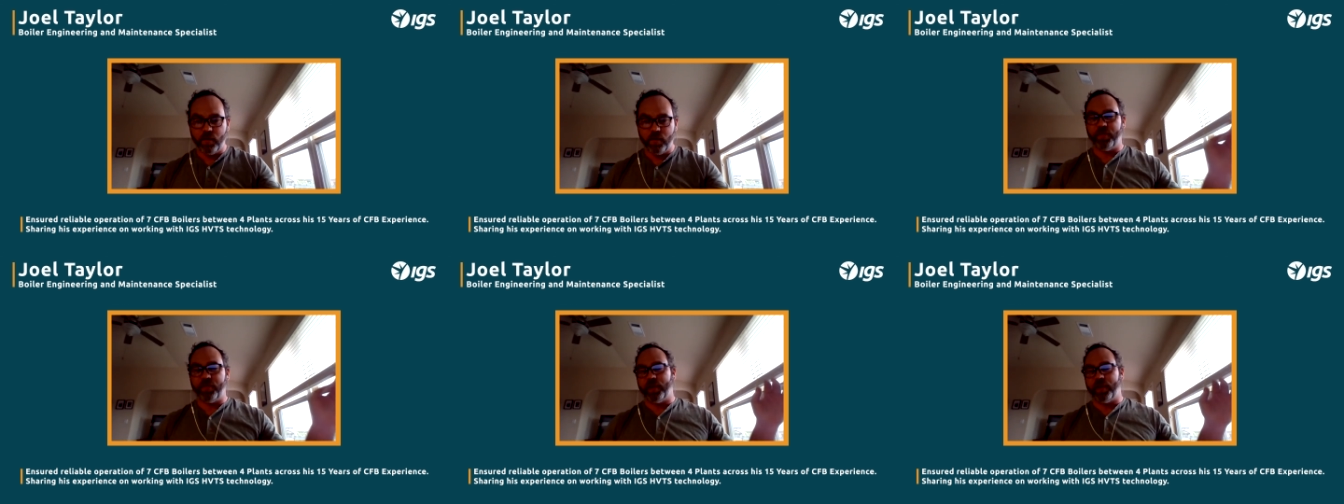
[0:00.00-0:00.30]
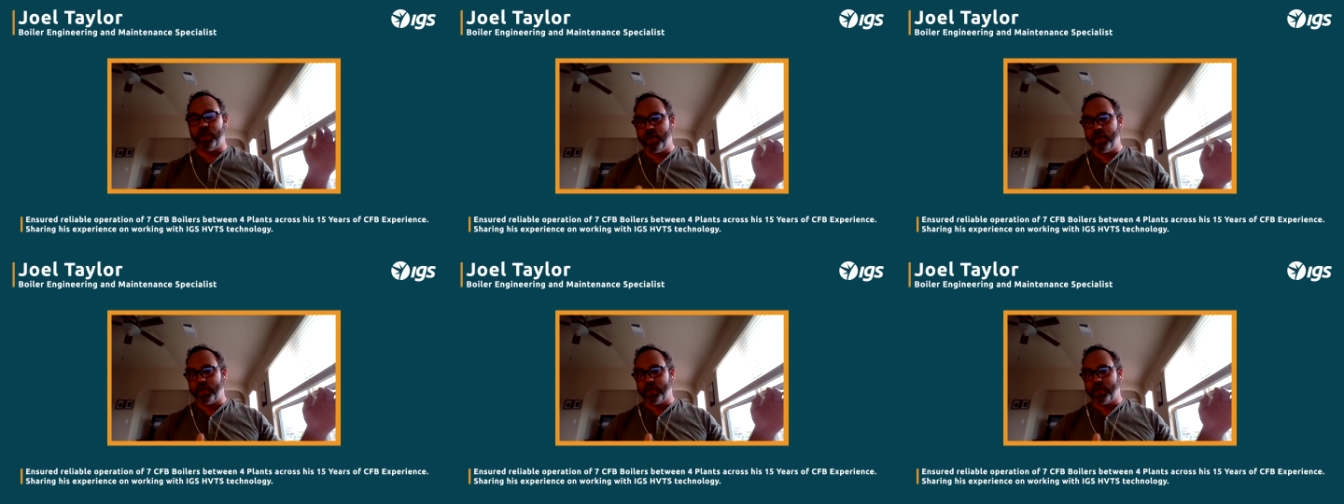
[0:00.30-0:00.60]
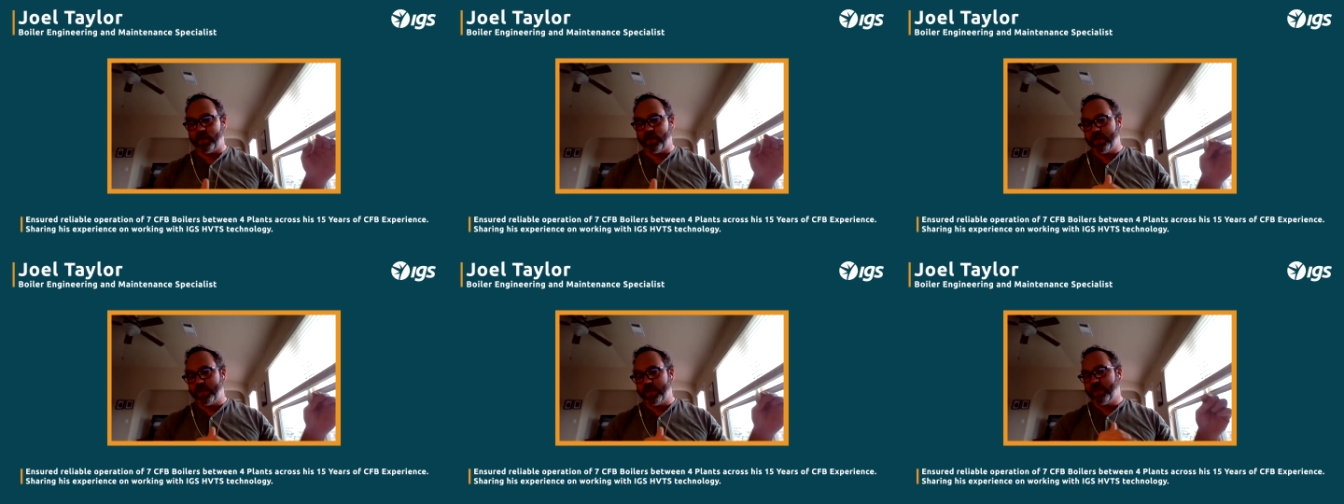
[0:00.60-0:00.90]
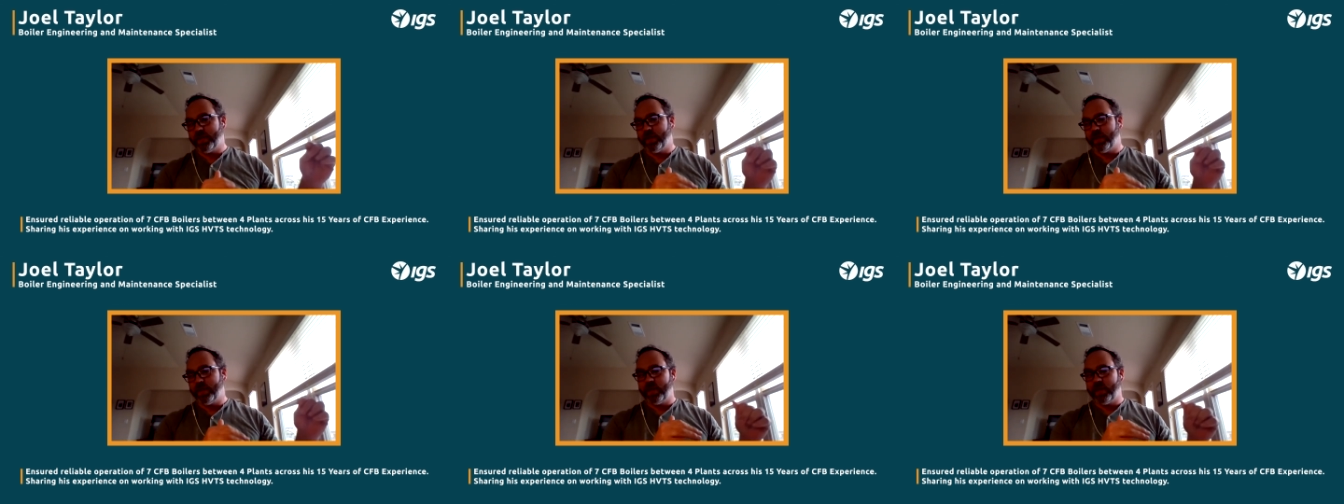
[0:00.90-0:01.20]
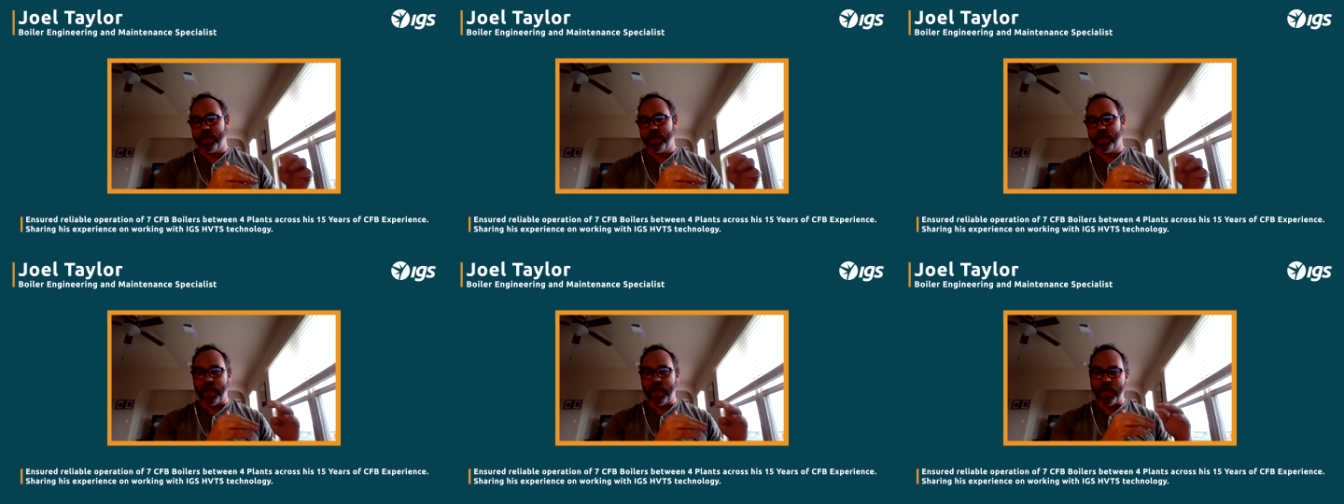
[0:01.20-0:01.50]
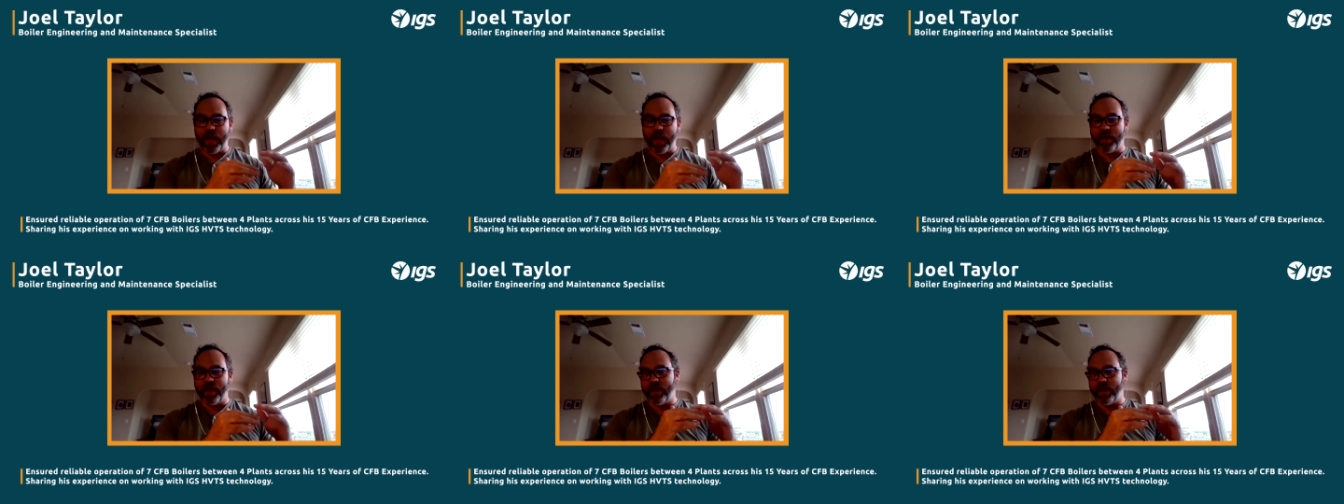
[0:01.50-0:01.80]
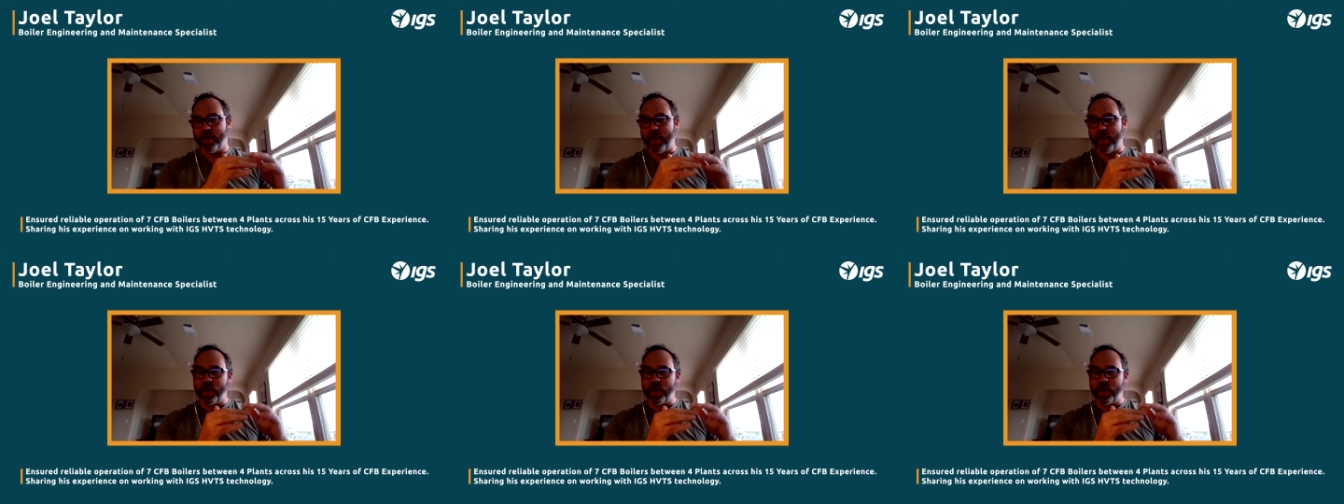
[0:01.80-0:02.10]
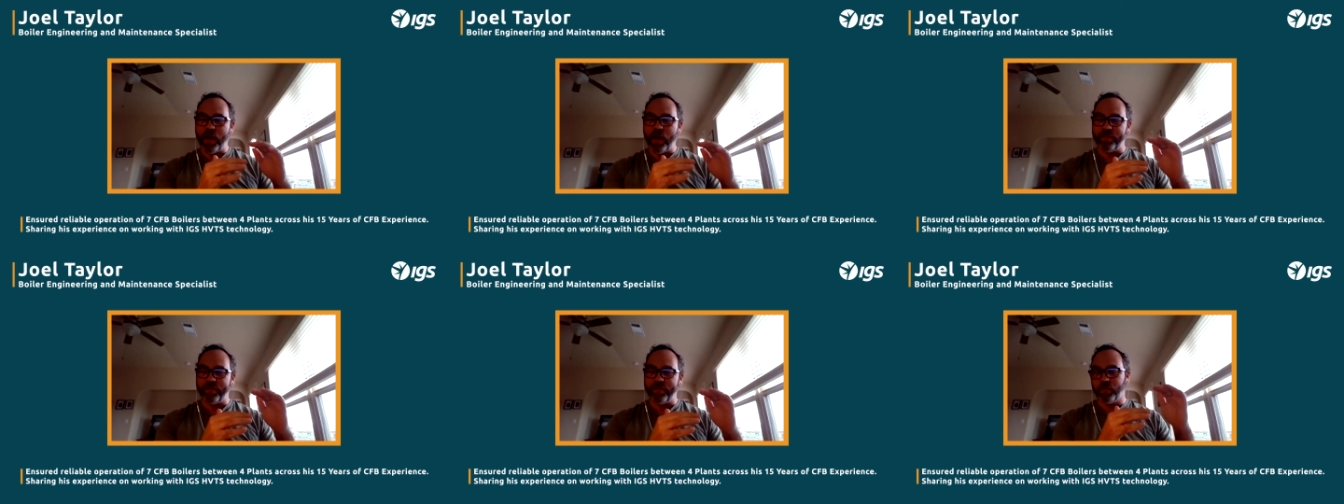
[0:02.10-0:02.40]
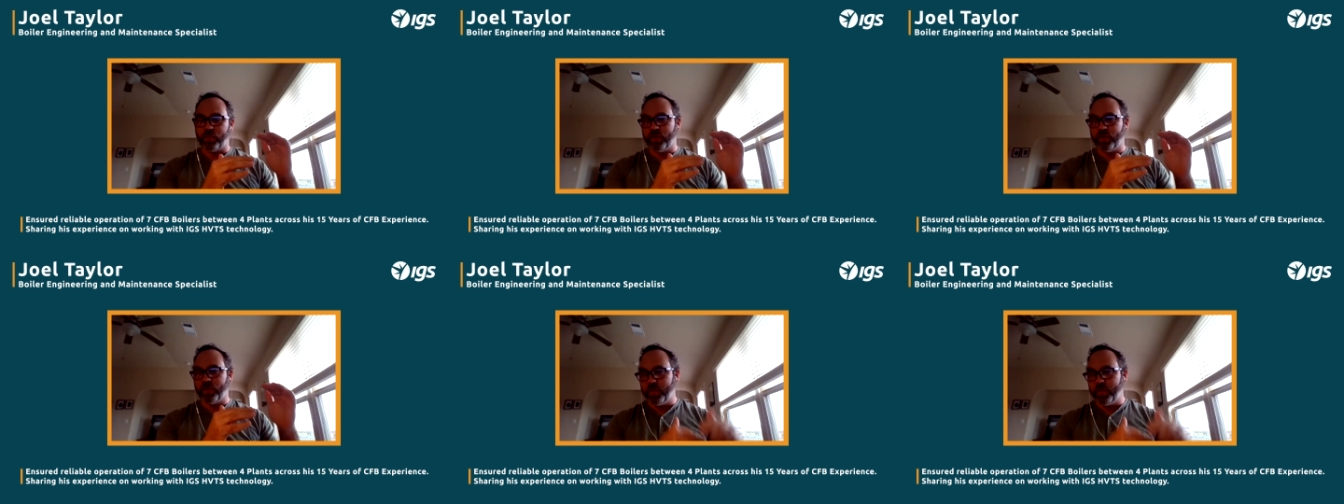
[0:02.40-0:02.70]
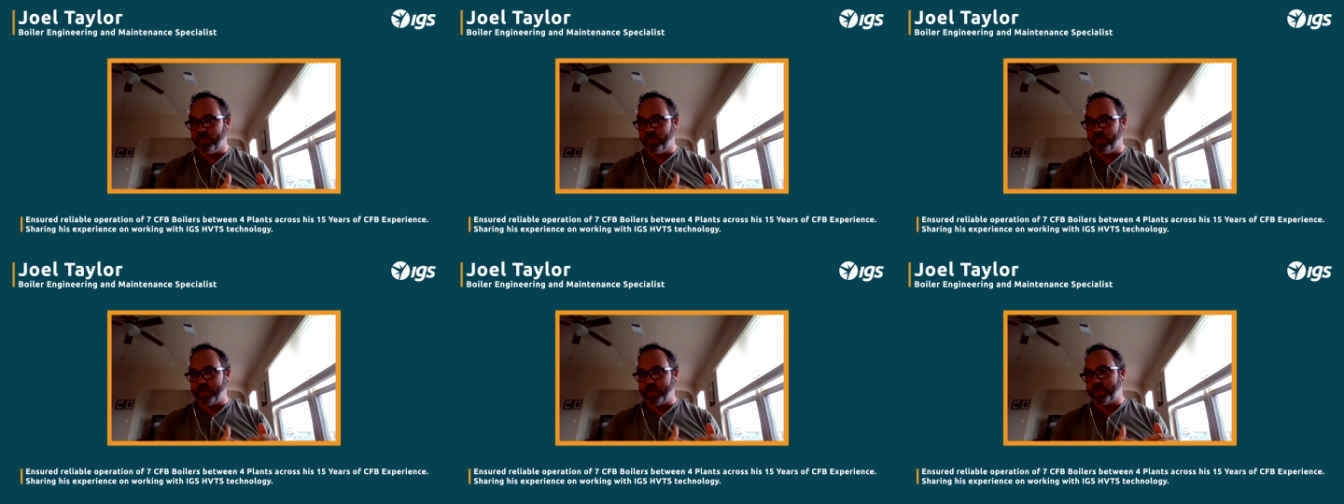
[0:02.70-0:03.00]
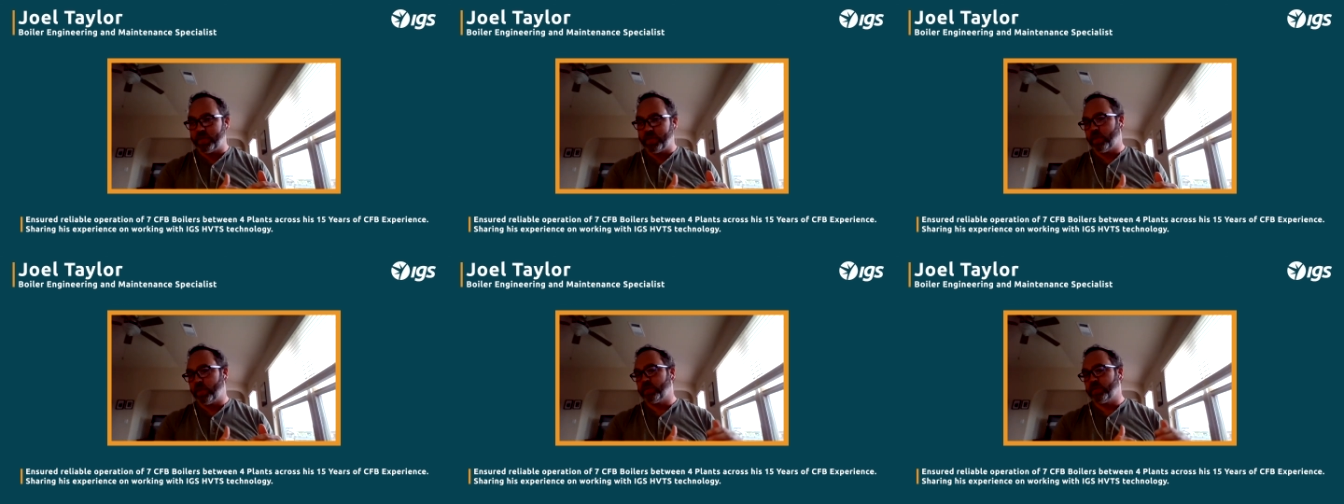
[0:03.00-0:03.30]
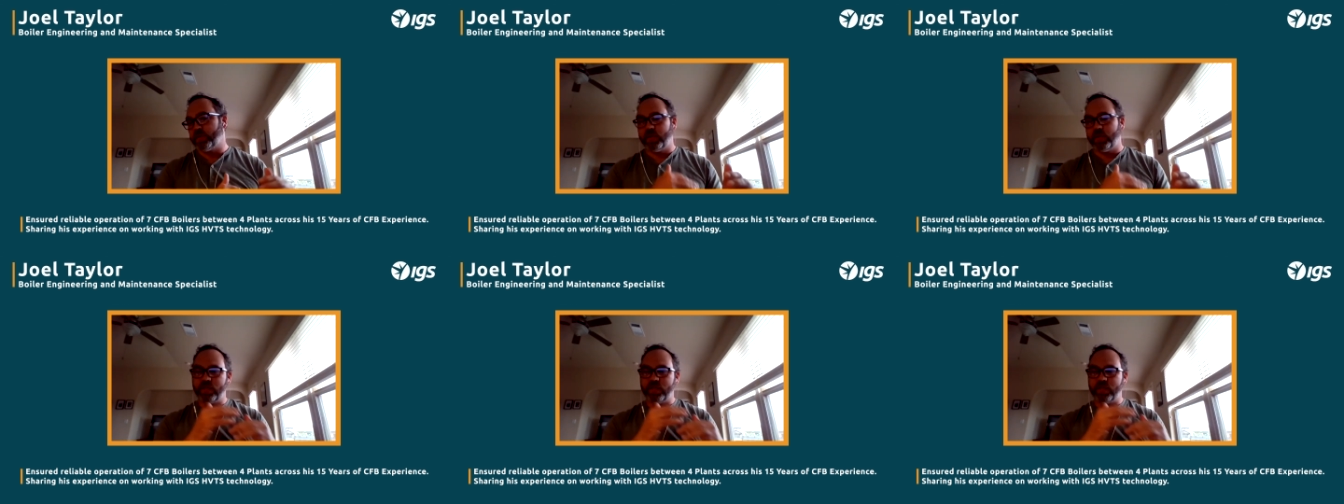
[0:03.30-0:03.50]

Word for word: too thick. And now you have to remove material.